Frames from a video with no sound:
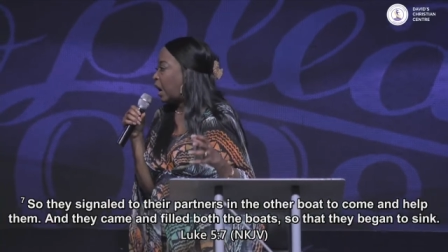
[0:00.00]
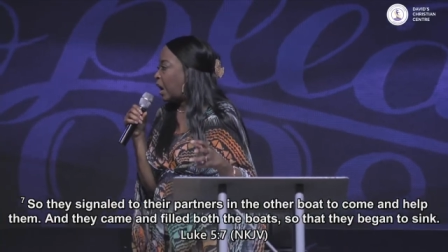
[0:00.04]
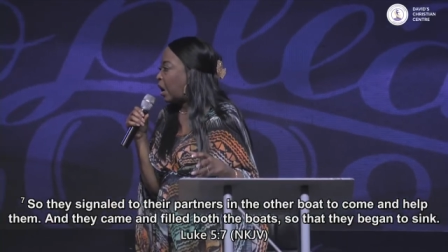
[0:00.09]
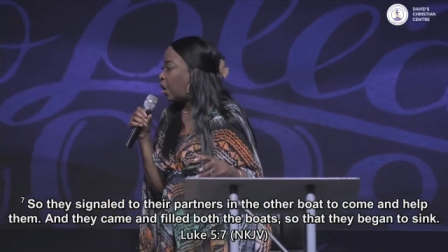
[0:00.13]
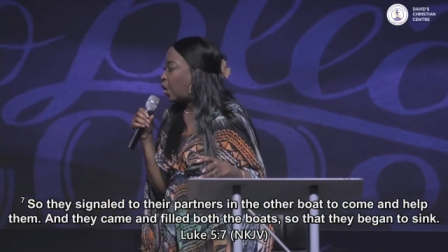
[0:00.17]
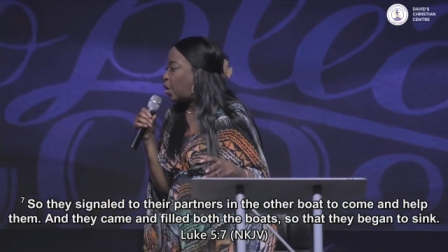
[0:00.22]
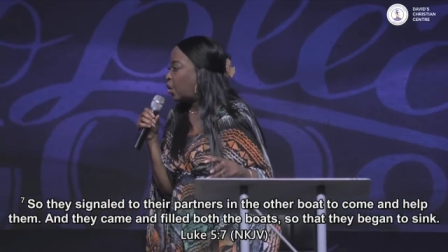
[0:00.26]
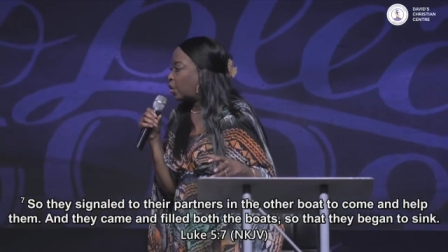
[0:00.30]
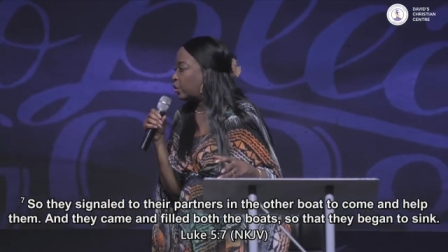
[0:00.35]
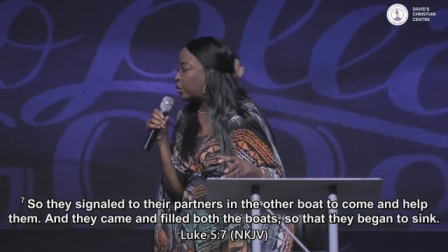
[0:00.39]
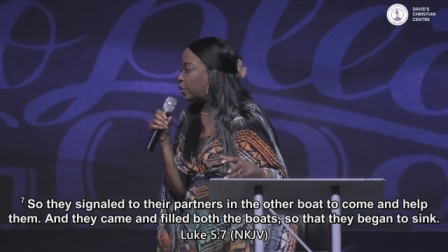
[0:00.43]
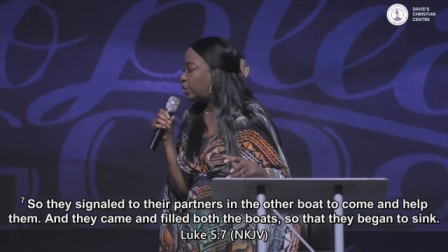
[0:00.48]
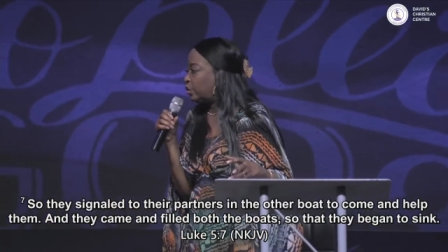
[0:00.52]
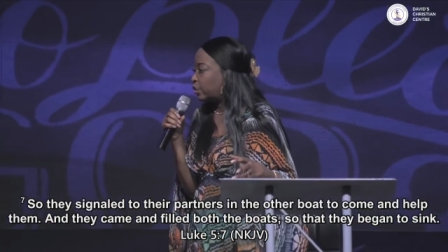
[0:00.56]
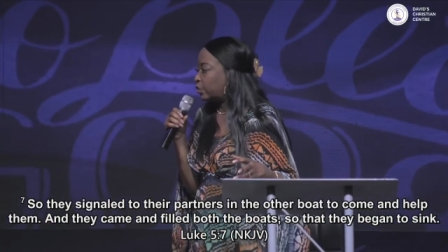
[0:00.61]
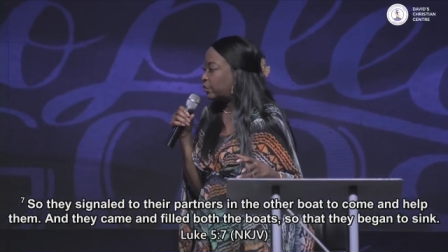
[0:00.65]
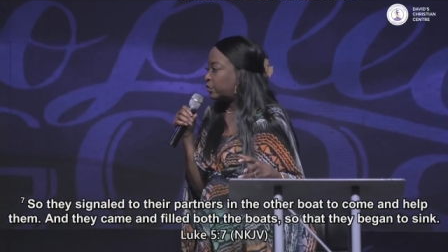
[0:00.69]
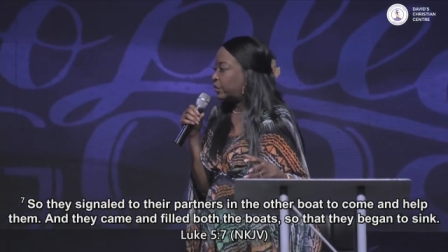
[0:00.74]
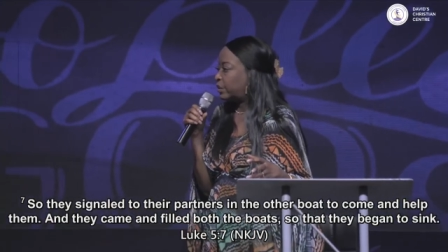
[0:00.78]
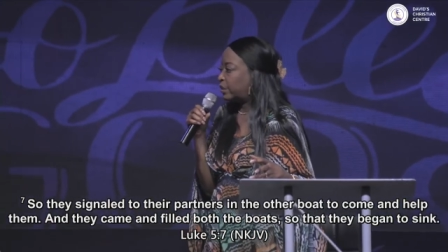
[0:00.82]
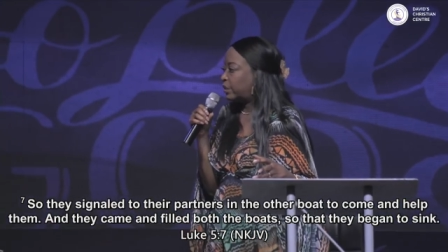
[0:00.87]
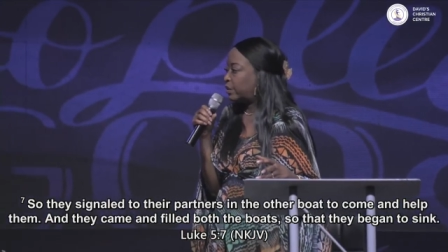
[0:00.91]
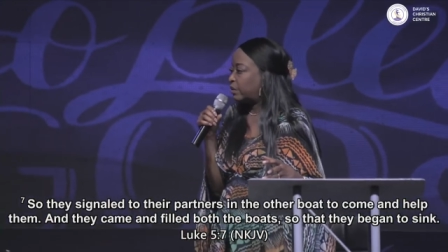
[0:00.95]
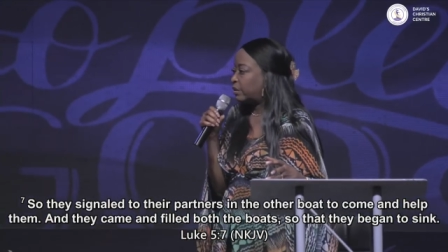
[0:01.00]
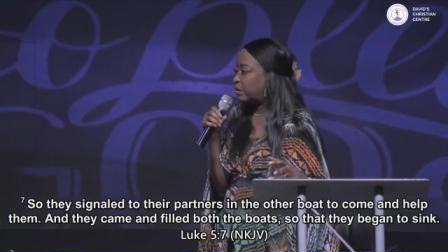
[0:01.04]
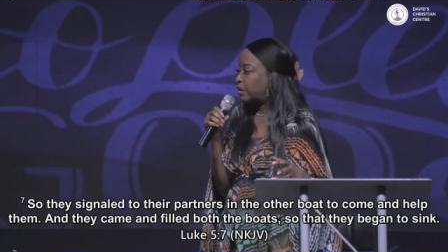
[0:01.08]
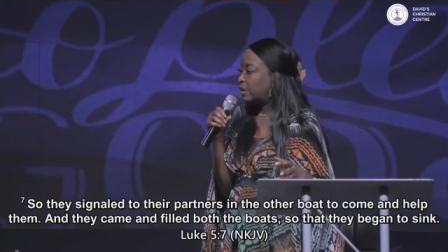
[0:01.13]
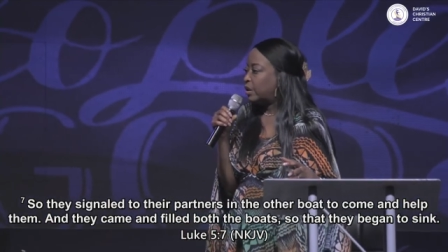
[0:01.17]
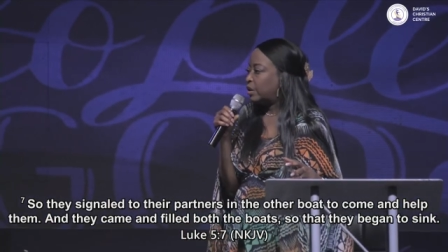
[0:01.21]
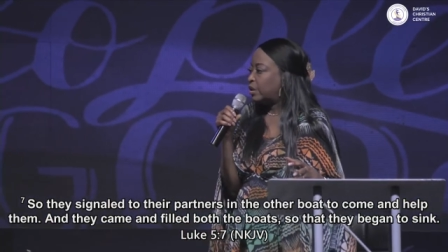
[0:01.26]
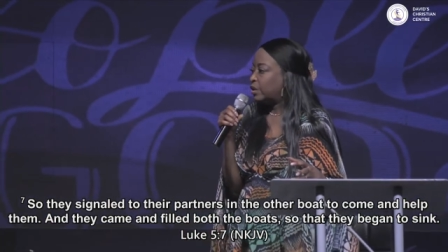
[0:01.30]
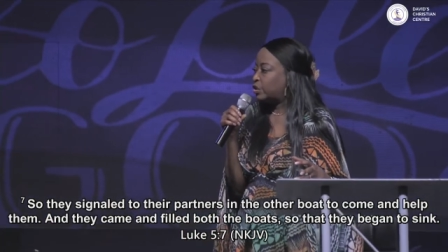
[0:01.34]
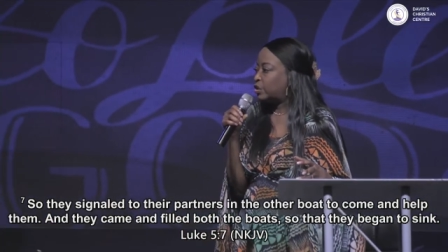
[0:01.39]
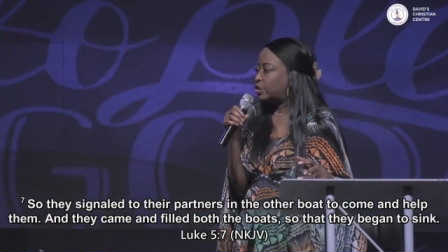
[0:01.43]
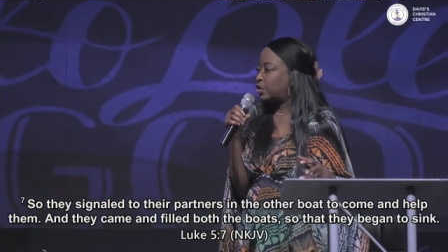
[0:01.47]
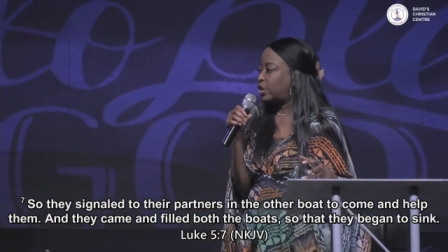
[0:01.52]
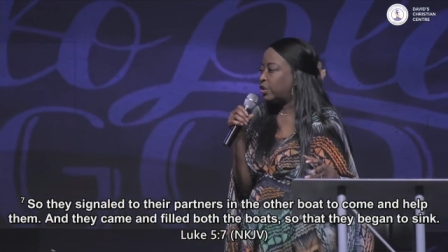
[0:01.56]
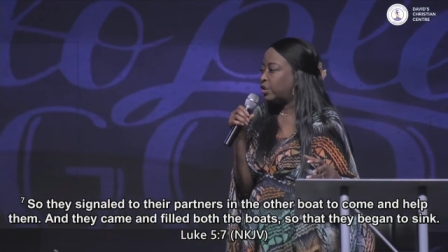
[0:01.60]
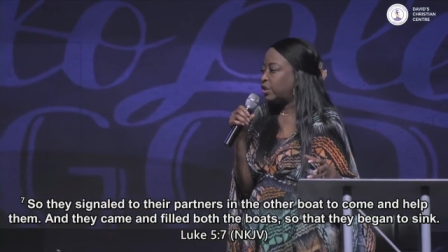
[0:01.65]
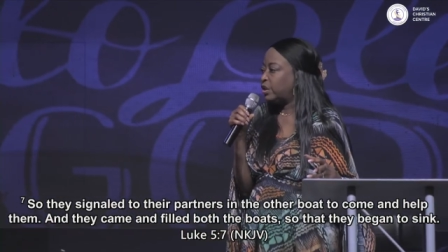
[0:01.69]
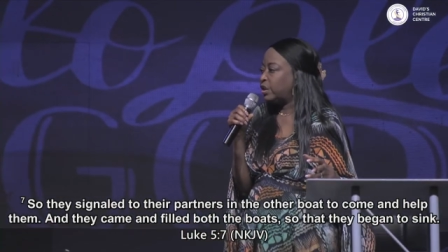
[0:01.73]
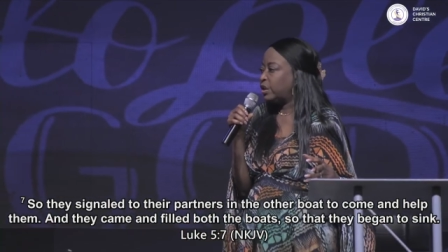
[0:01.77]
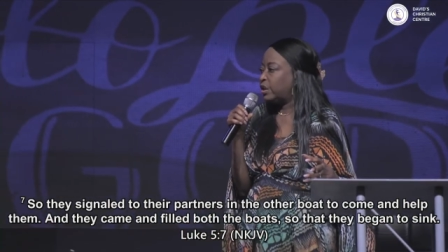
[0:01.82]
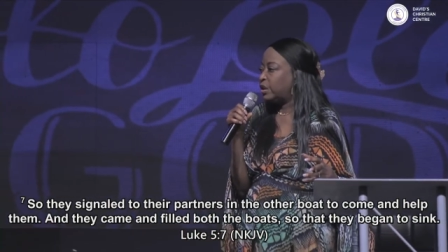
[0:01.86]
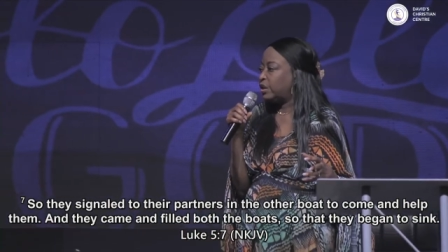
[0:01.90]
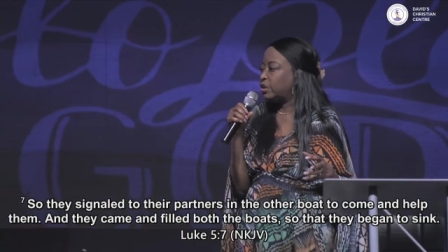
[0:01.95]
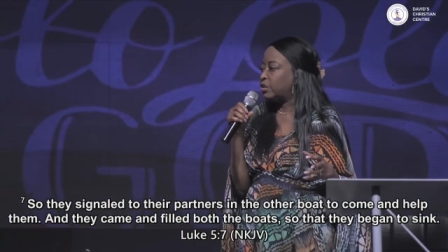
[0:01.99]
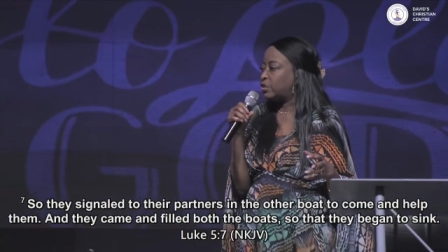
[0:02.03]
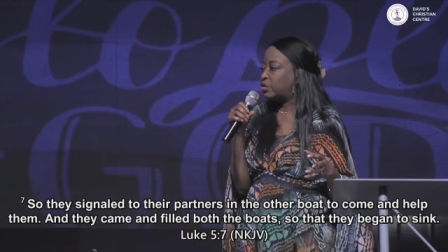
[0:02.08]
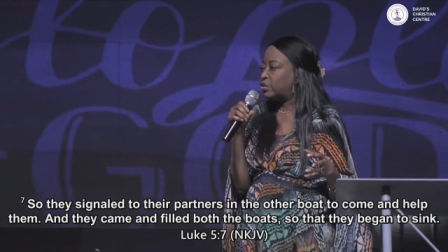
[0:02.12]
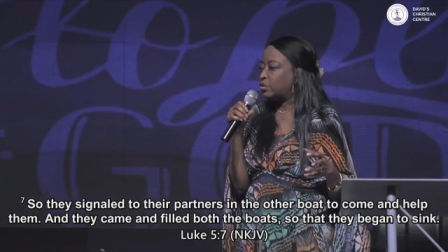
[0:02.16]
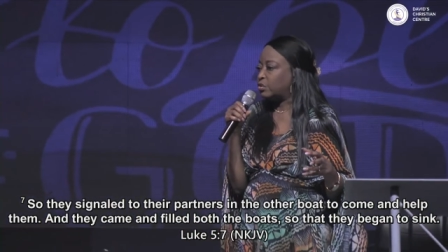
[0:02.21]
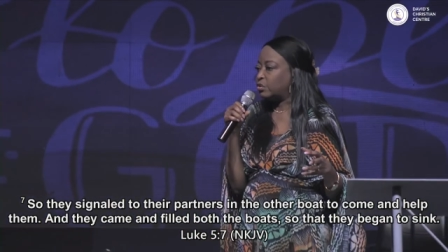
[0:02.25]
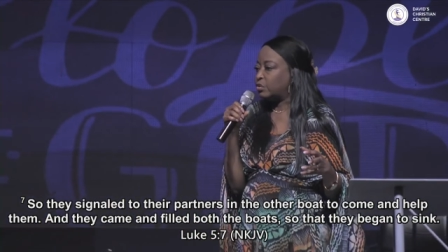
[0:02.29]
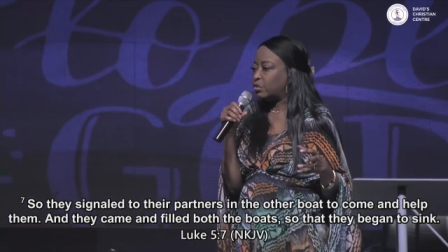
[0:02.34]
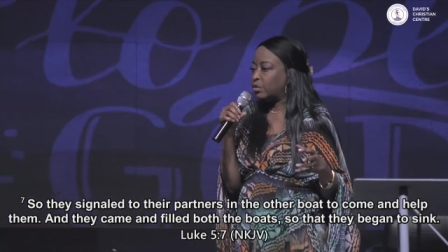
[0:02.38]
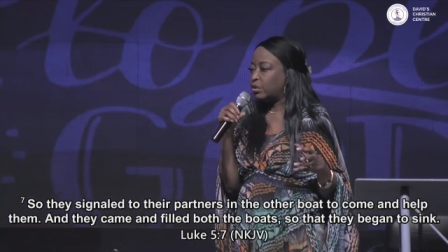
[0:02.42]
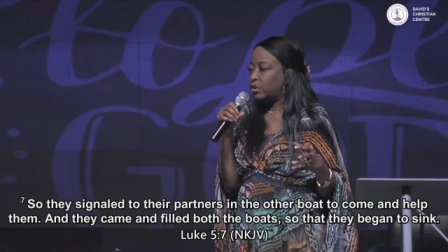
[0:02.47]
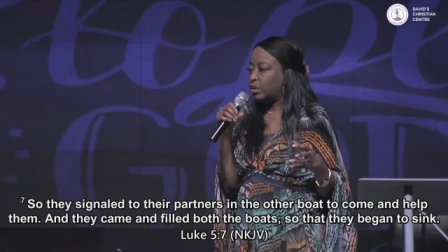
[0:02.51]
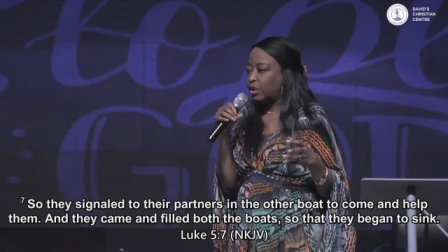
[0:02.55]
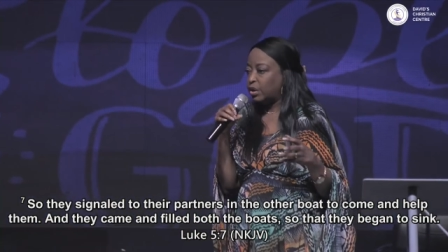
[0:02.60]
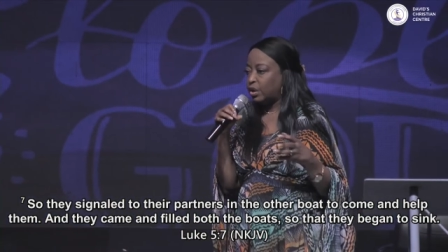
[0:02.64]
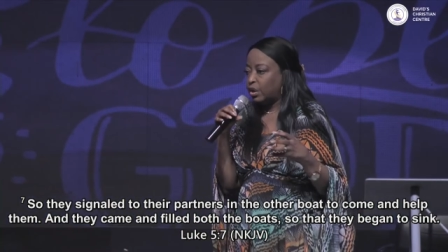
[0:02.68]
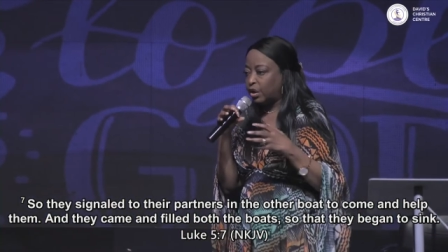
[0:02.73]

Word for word: and caught nothing, turning into